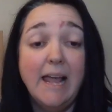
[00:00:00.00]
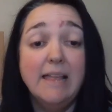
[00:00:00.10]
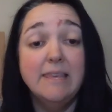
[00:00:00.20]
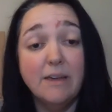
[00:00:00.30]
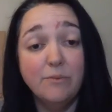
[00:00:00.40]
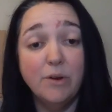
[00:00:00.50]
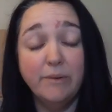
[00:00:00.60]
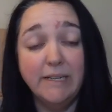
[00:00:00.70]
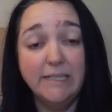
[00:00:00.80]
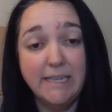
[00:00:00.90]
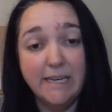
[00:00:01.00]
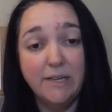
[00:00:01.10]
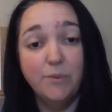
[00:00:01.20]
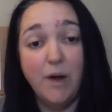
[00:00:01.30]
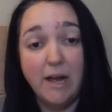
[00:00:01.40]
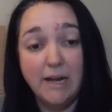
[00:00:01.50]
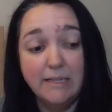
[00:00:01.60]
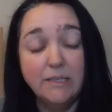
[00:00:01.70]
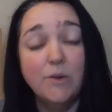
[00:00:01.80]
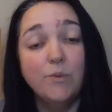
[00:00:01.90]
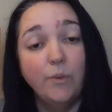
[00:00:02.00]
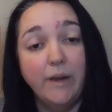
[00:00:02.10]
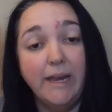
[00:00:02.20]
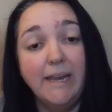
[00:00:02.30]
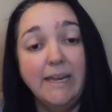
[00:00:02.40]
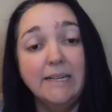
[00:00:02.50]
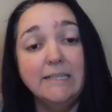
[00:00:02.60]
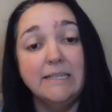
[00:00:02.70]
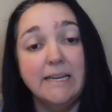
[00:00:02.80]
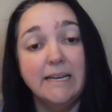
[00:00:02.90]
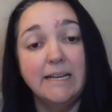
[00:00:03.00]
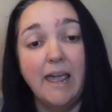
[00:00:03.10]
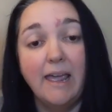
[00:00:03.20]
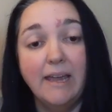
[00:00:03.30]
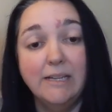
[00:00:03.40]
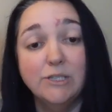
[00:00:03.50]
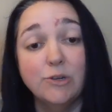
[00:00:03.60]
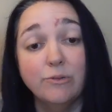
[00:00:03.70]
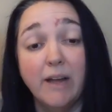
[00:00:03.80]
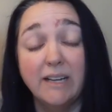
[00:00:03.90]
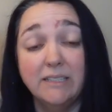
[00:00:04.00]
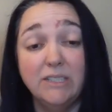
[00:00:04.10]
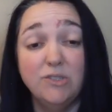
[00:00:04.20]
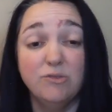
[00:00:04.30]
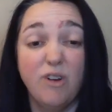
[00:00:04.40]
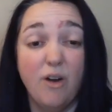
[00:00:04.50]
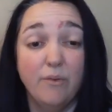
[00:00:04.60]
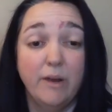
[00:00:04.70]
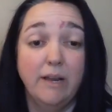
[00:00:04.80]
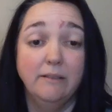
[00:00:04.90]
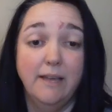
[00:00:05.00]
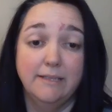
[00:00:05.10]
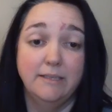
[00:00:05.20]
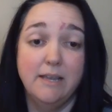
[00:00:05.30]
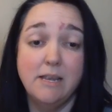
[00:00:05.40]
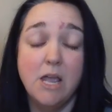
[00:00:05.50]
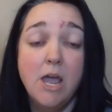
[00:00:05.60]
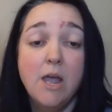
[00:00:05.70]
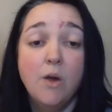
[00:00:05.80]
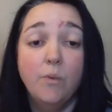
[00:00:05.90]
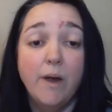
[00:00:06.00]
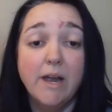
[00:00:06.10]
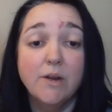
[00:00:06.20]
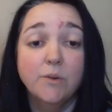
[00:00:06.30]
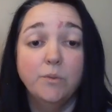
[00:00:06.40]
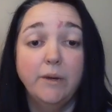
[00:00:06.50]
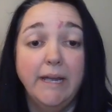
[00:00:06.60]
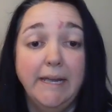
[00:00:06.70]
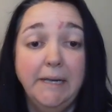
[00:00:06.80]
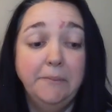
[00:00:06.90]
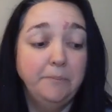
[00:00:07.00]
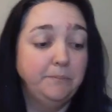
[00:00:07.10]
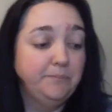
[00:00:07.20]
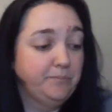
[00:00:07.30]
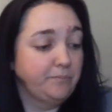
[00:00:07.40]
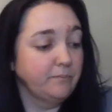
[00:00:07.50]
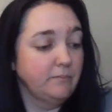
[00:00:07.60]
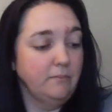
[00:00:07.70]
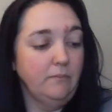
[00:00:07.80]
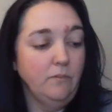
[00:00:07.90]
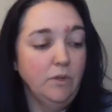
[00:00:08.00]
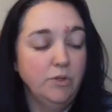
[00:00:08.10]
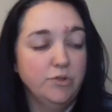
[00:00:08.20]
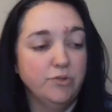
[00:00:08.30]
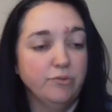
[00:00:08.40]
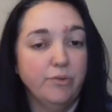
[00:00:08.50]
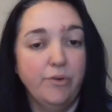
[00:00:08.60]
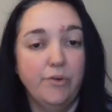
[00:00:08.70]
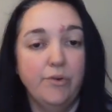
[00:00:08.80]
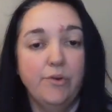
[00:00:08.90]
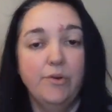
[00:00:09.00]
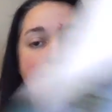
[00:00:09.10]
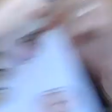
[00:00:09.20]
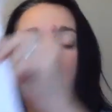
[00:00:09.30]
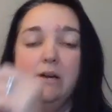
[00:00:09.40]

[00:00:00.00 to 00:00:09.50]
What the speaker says: And then what we did was we did a directed drawing lesson where we drew